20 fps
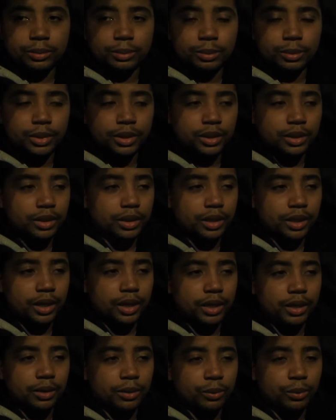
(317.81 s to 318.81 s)
me
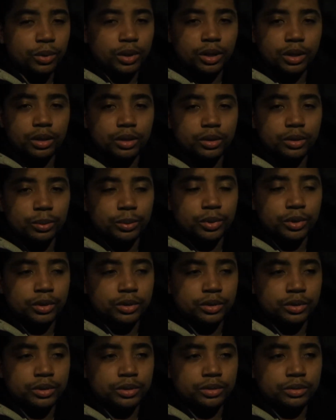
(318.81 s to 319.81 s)
and one other
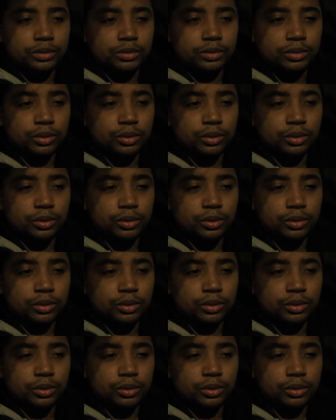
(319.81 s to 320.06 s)
person